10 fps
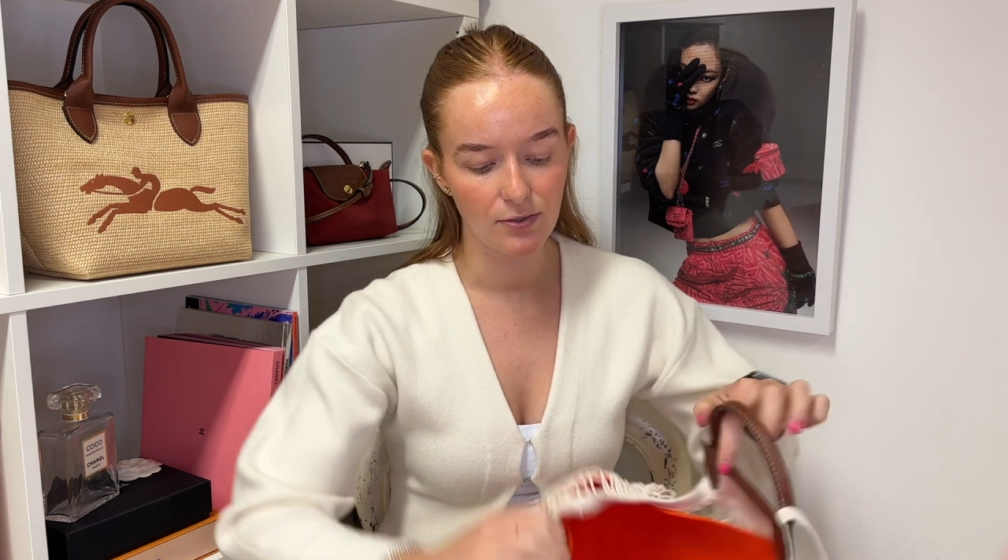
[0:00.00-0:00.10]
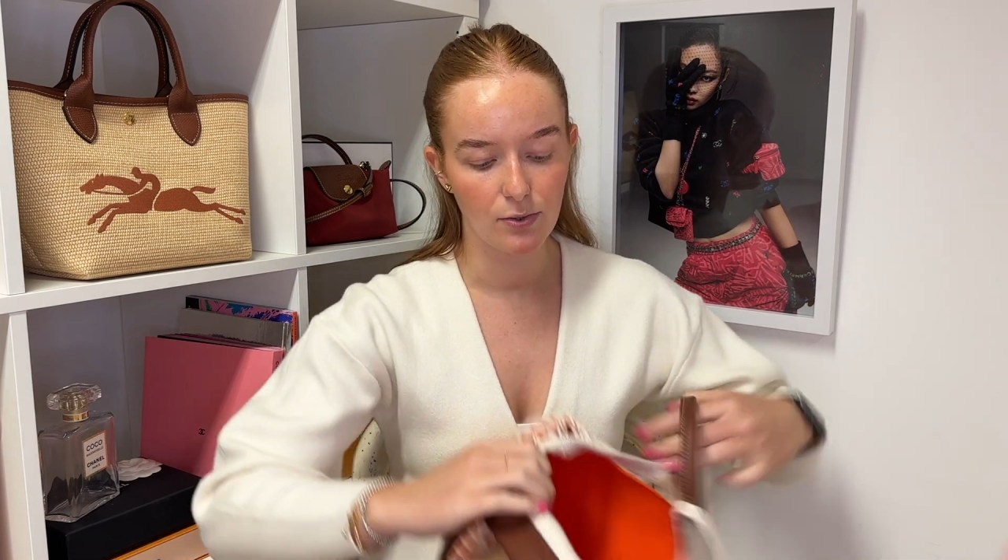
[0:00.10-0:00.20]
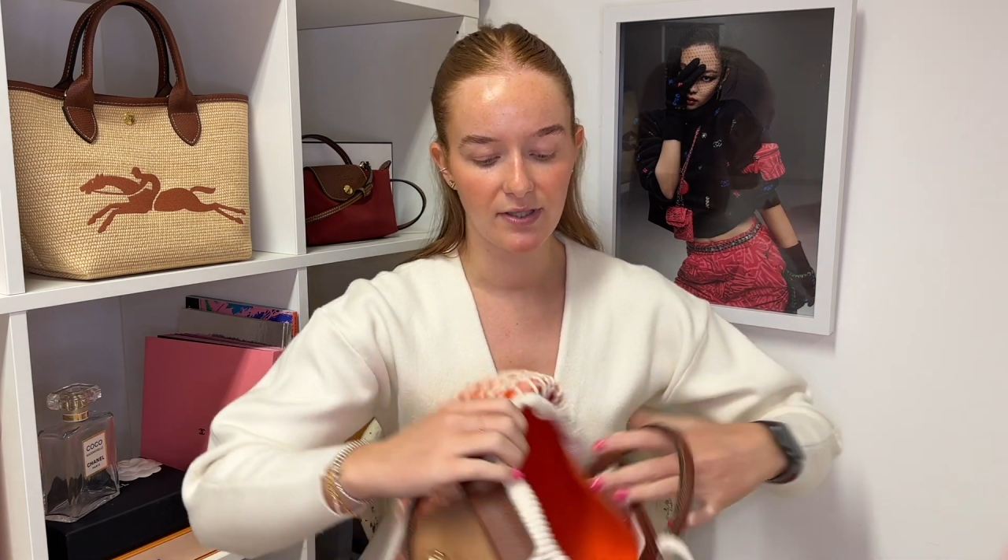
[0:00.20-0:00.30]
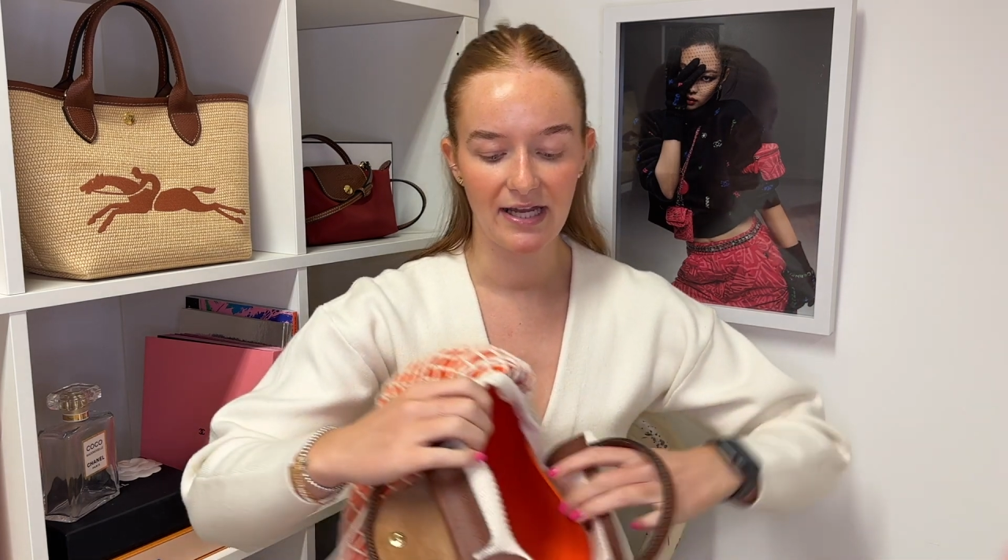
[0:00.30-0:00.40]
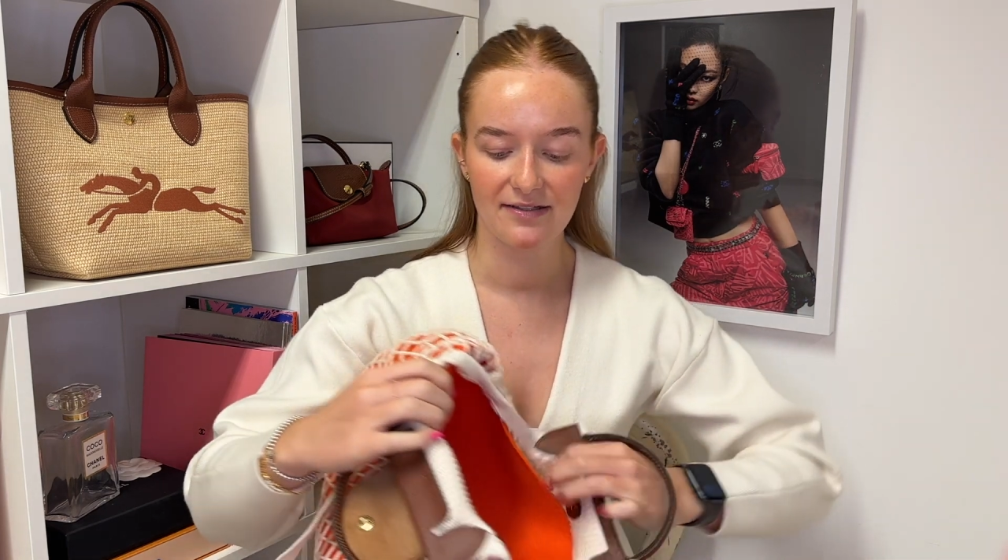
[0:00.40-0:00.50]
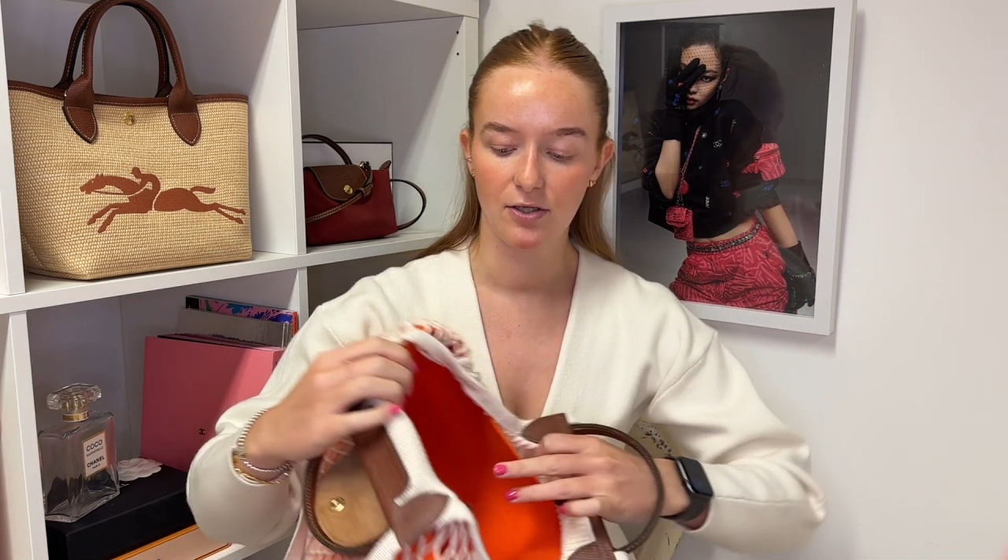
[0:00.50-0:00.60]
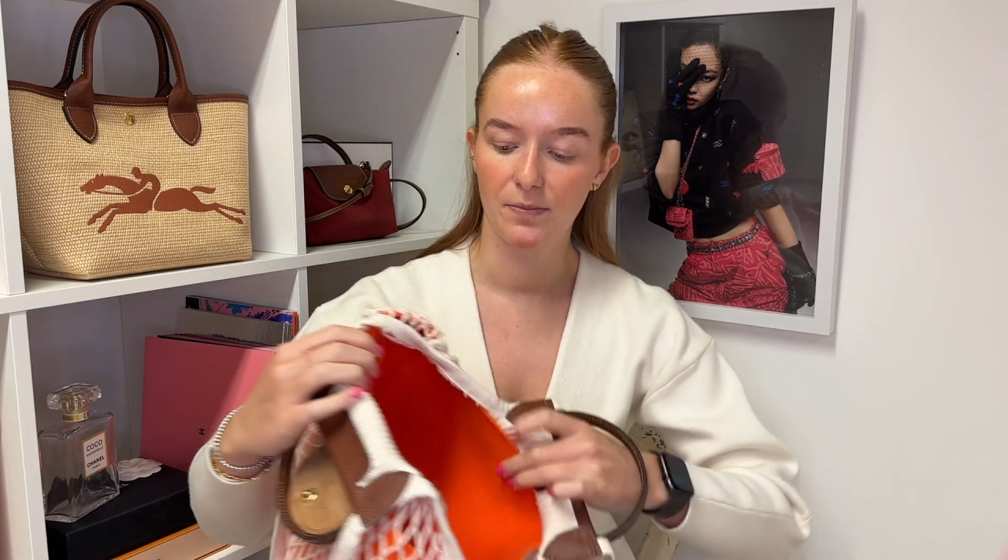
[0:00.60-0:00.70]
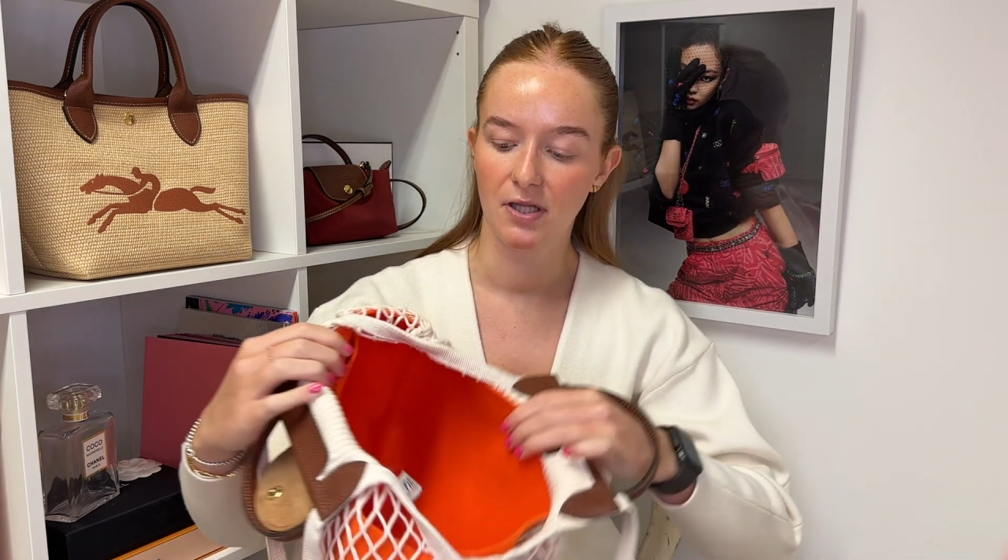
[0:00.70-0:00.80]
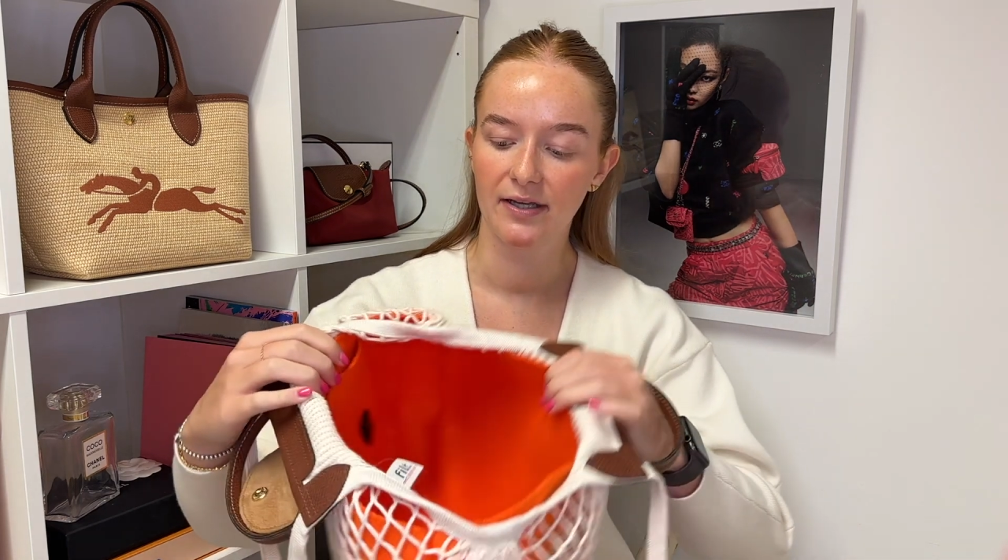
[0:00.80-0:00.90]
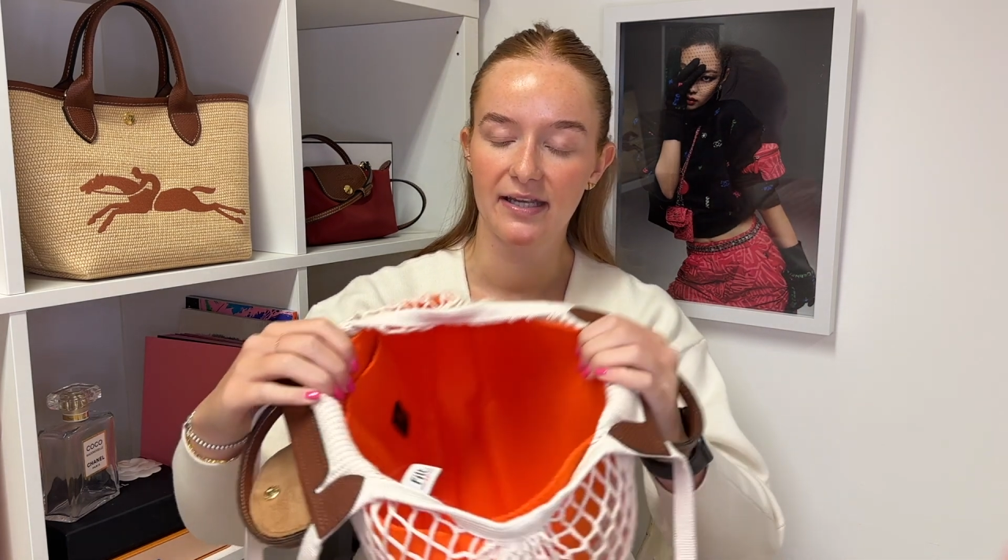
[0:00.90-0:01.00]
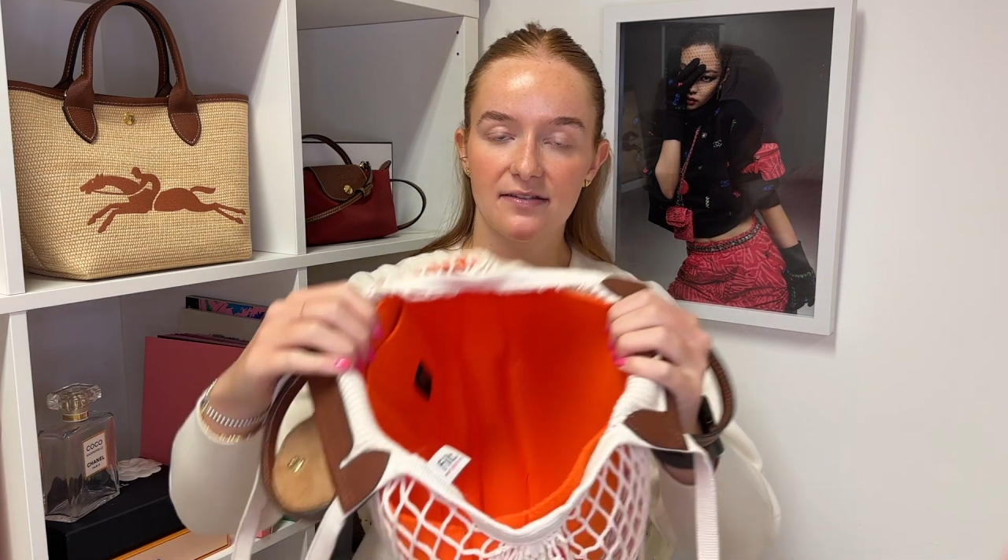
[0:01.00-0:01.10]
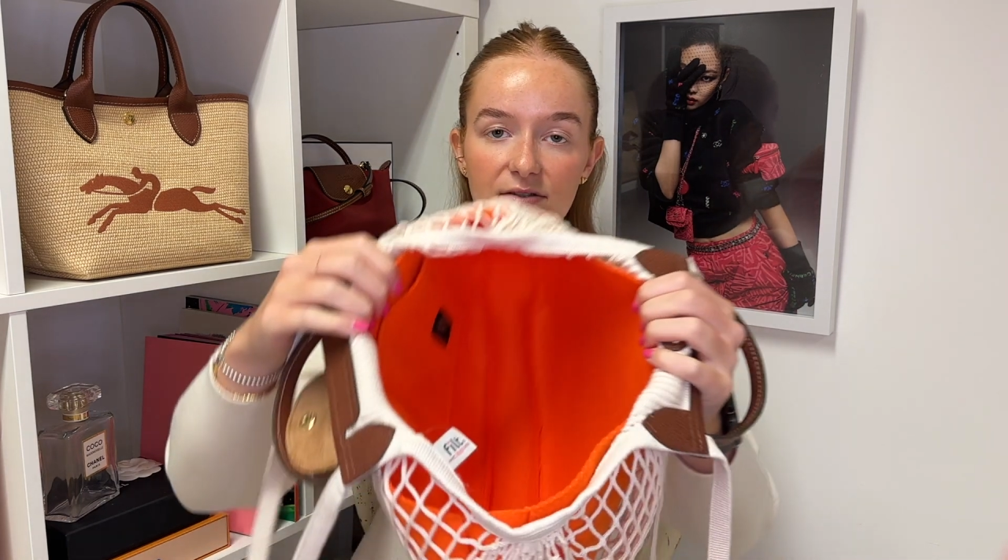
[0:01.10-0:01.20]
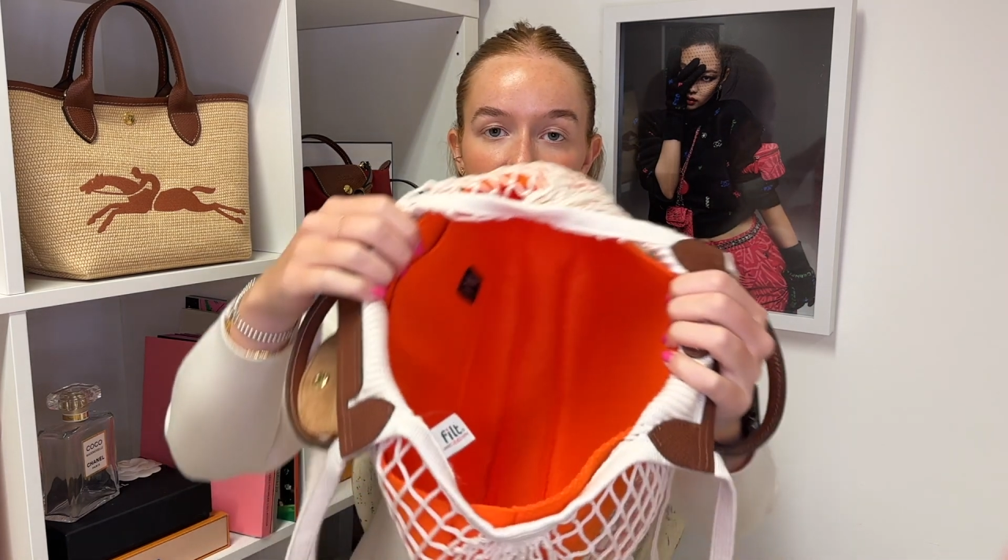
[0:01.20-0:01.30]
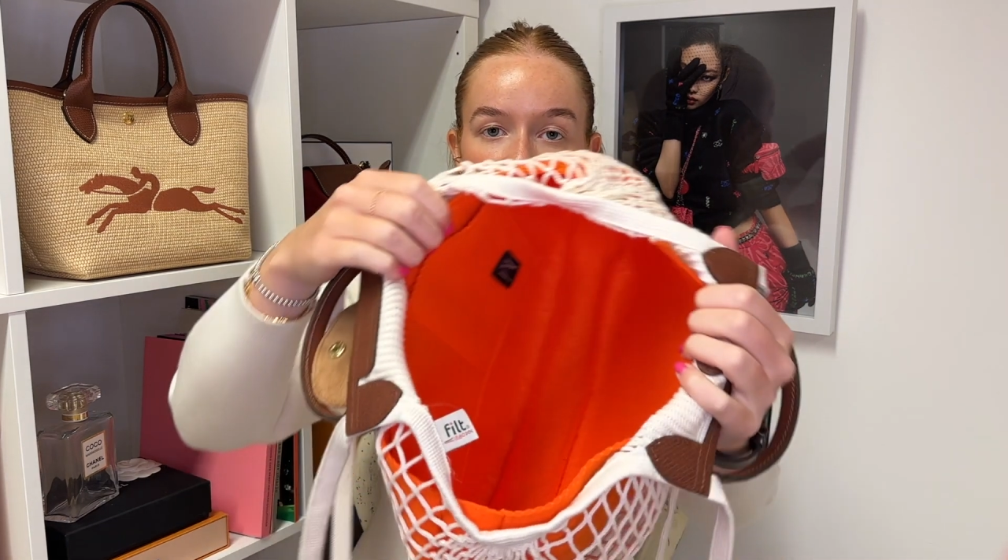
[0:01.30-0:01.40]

organise your belongings as well.